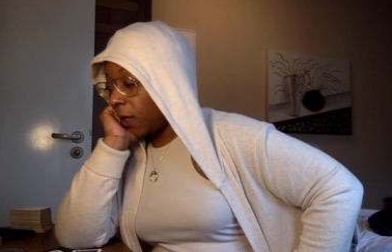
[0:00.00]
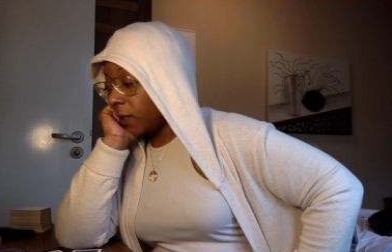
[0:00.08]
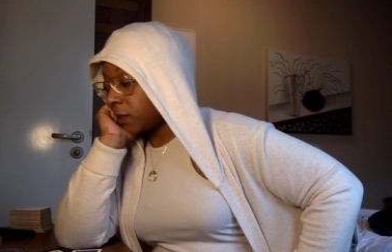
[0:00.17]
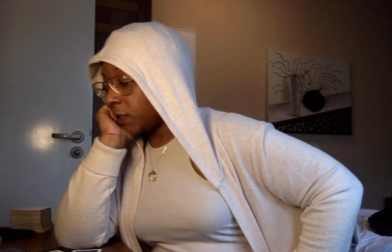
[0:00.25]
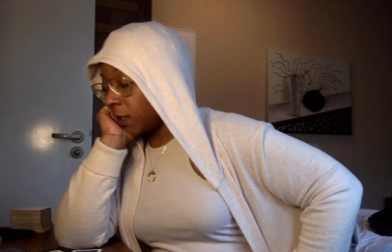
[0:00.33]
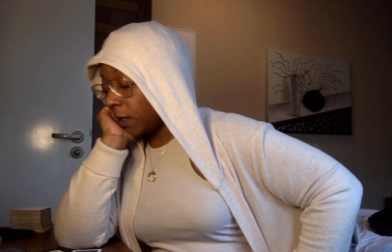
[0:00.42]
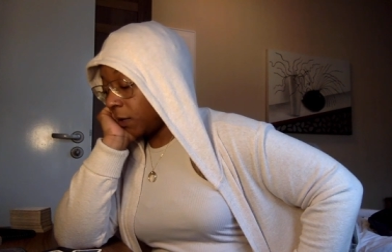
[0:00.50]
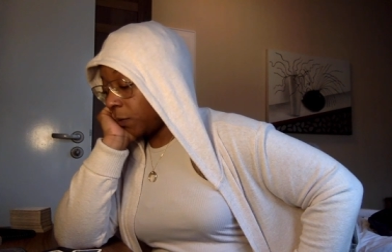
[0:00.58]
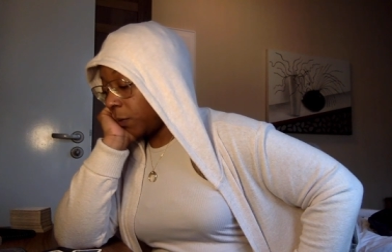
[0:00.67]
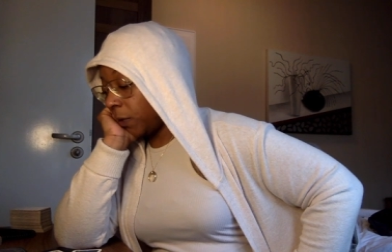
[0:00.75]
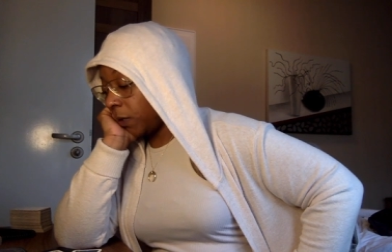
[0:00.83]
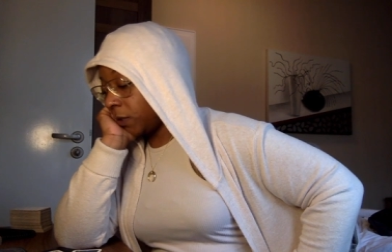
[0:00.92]
it's a lot of
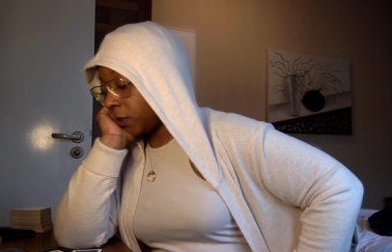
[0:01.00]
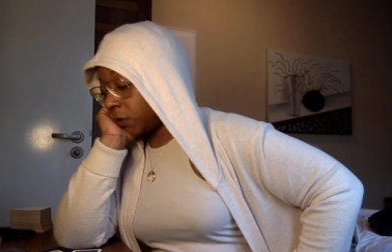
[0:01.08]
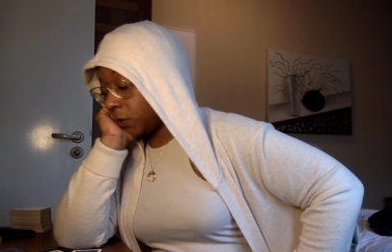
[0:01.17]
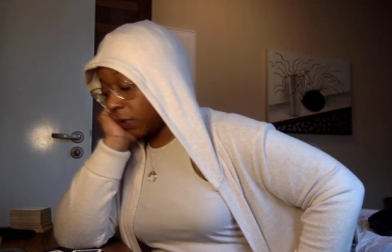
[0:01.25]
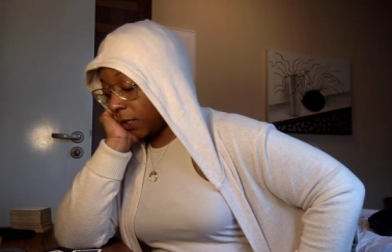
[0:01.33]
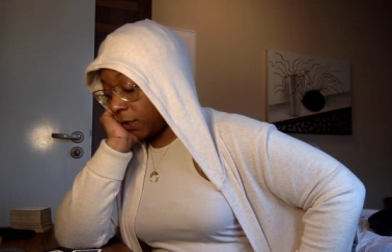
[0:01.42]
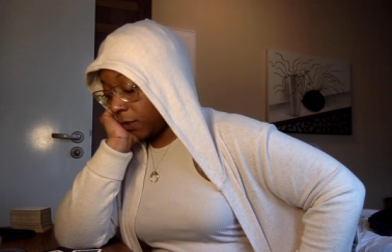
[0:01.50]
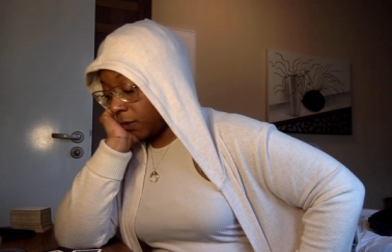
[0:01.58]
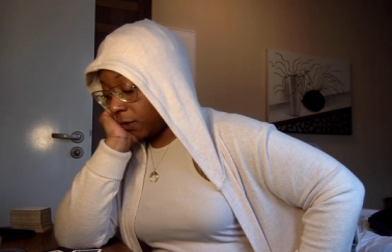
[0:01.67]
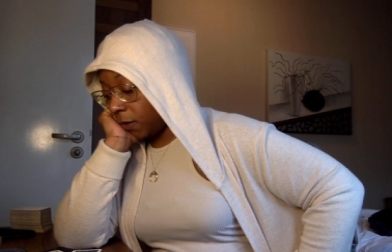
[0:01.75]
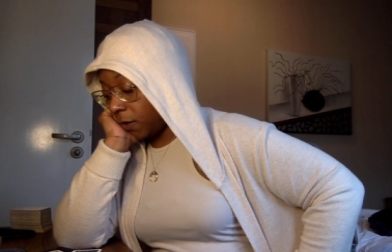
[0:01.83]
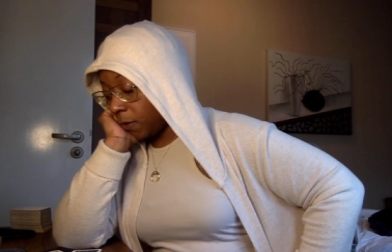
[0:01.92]
work to try to
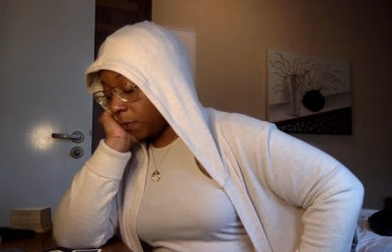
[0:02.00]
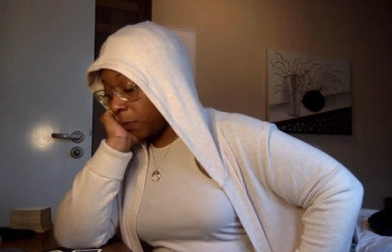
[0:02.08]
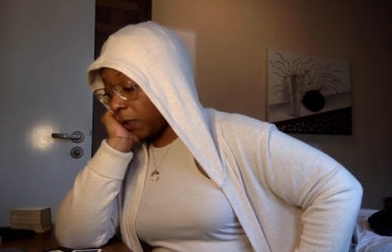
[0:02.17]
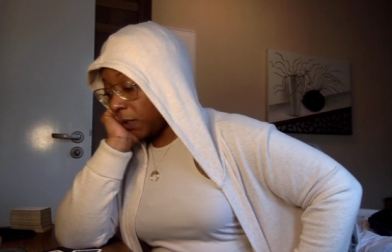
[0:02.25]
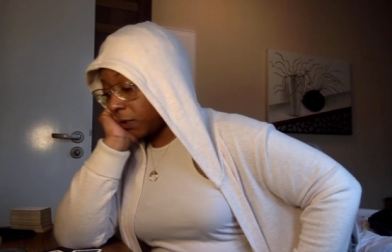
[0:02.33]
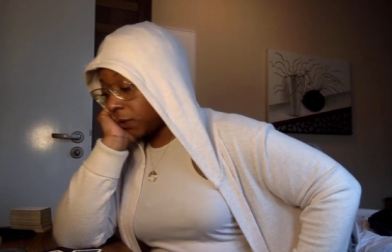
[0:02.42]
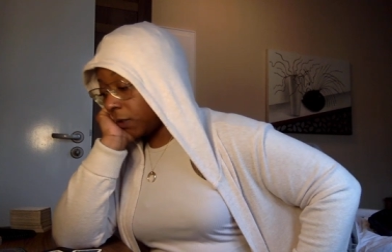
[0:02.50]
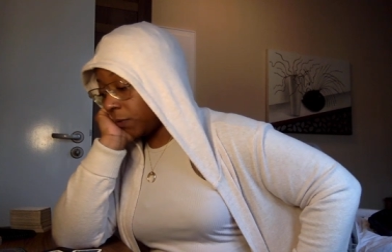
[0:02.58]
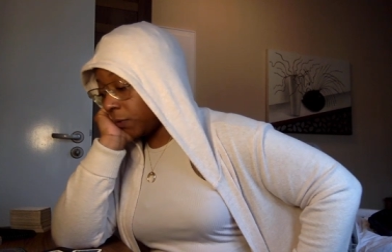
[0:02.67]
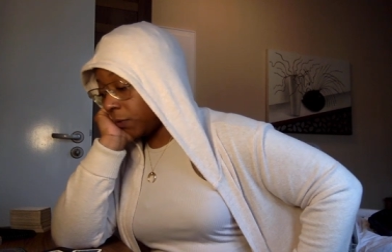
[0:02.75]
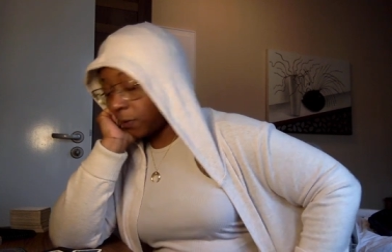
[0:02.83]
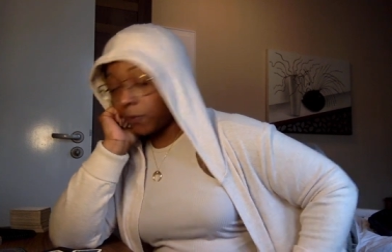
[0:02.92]
um, be in
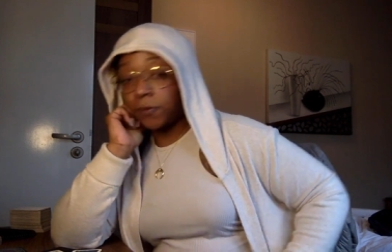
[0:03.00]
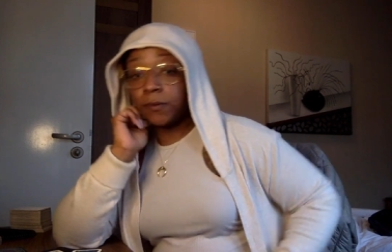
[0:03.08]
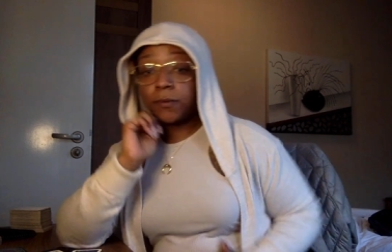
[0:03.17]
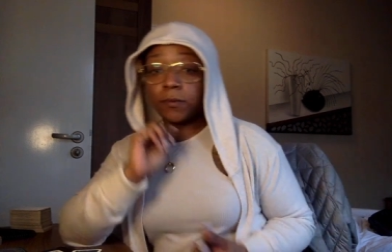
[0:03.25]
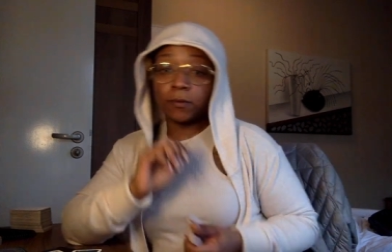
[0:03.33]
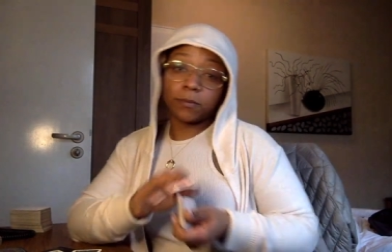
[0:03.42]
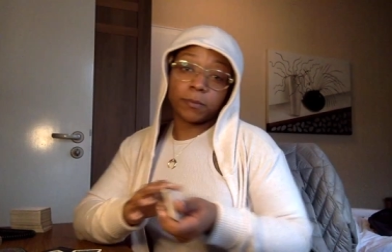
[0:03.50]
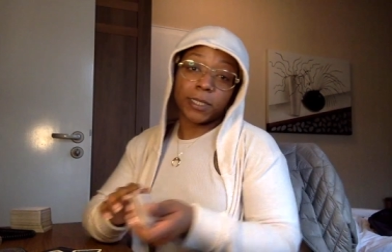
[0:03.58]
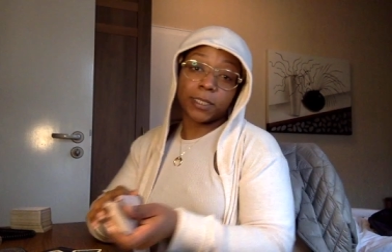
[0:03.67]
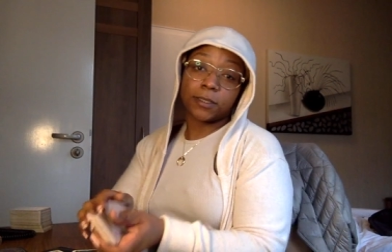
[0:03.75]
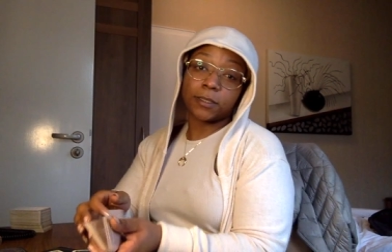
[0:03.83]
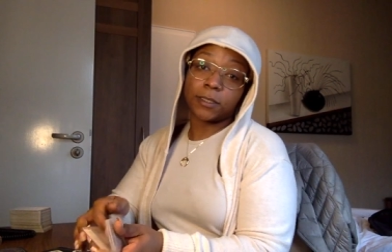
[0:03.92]
several
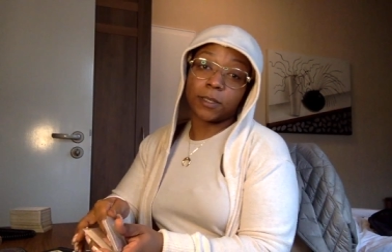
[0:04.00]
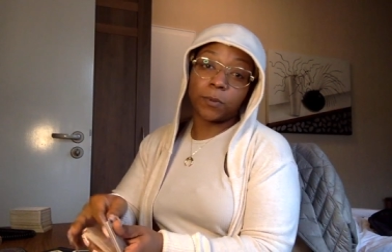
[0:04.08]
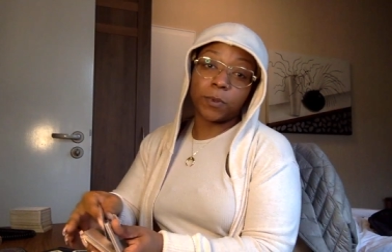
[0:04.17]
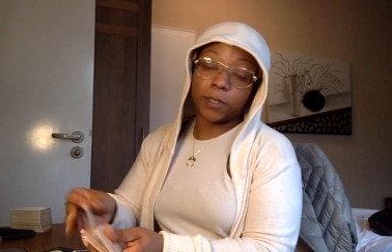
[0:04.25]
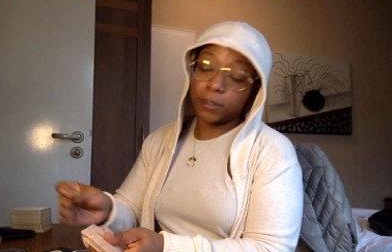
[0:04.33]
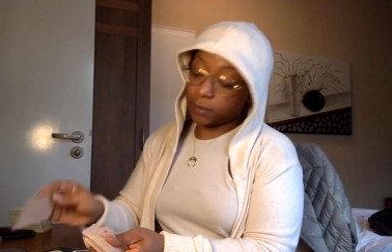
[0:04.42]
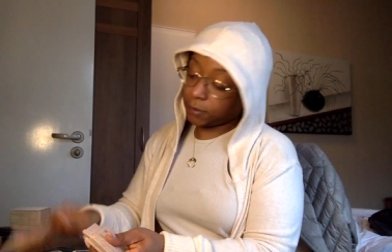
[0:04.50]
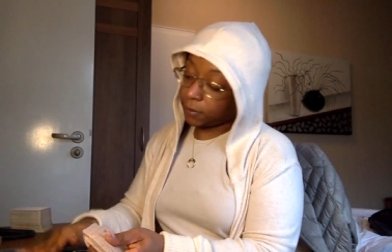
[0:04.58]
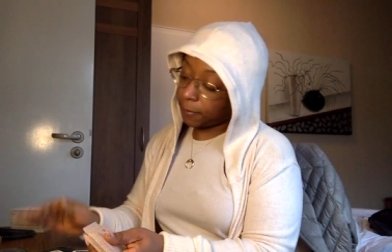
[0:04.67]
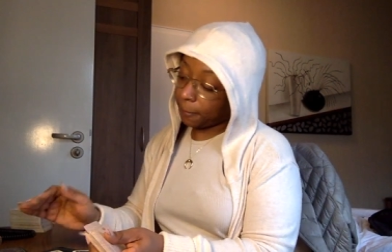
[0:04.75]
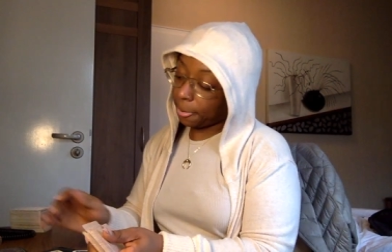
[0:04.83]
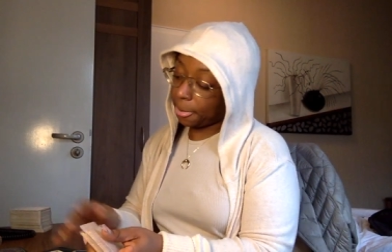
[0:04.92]
places at once.
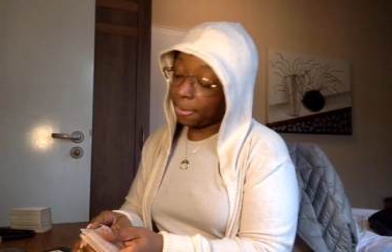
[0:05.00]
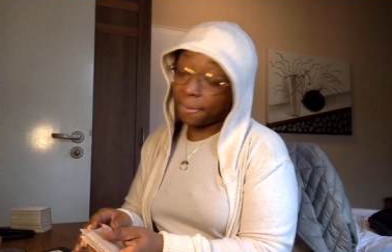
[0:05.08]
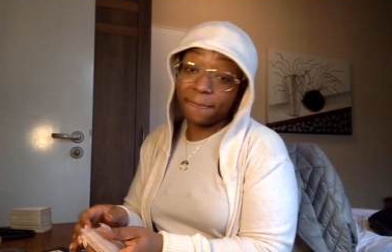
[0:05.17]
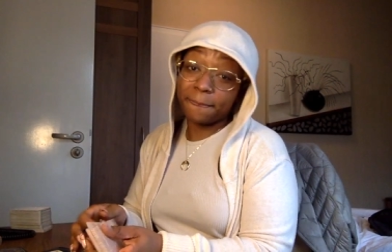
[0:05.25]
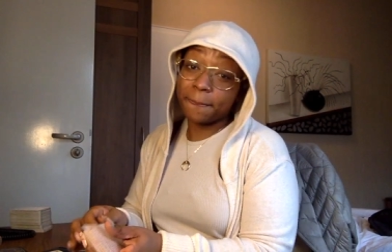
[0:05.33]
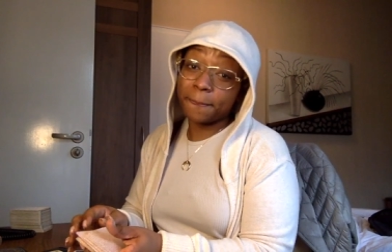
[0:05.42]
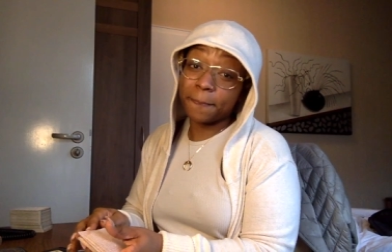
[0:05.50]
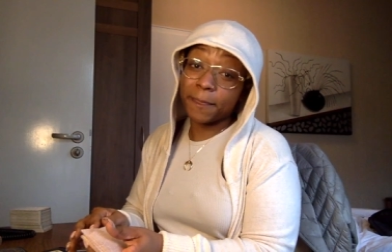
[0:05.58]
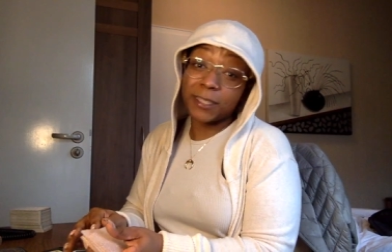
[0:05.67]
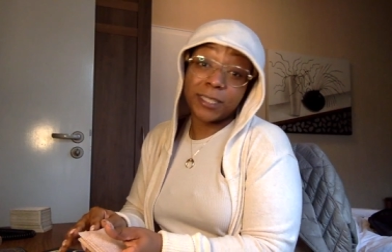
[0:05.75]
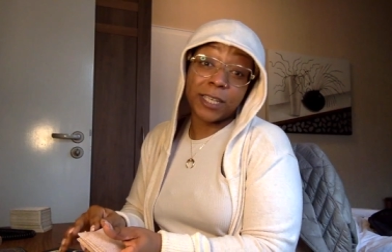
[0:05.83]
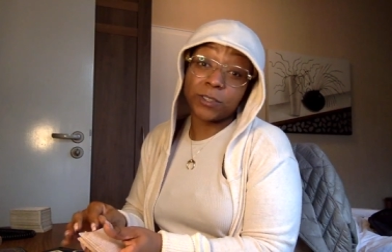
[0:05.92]

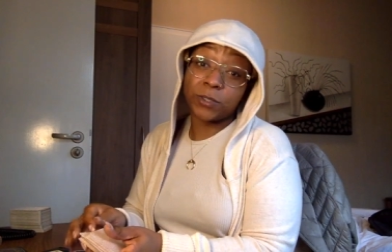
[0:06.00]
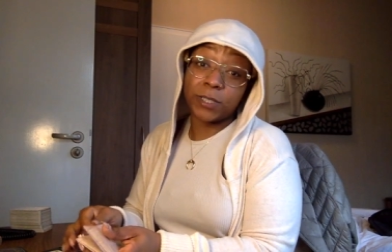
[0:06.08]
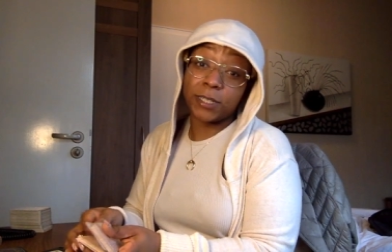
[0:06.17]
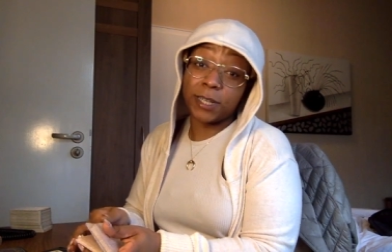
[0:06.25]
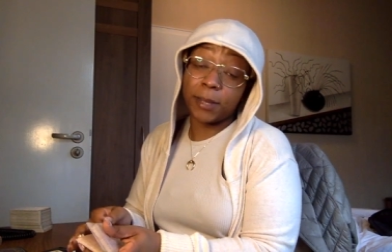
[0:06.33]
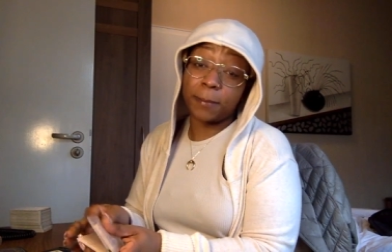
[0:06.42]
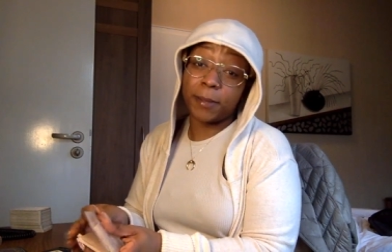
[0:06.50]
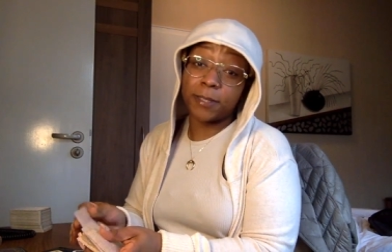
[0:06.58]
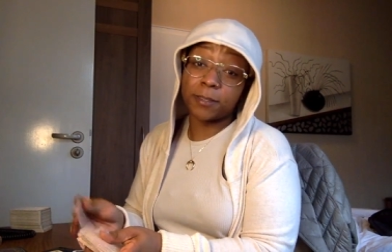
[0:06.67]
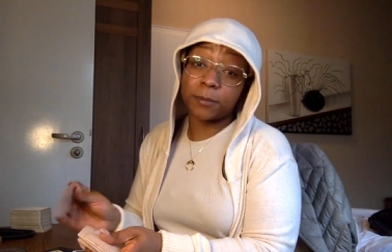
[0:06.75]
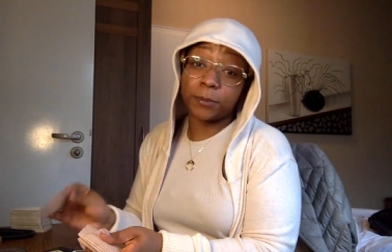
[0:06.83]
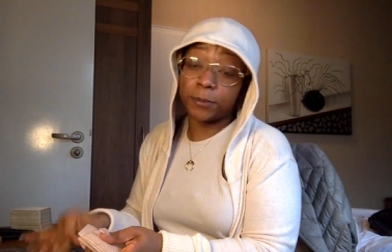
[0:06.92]
It's actually not
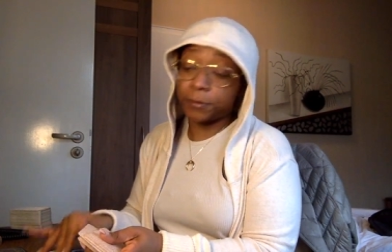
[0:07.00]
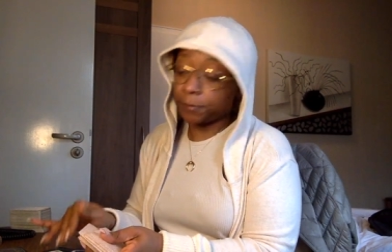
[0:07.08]
possible.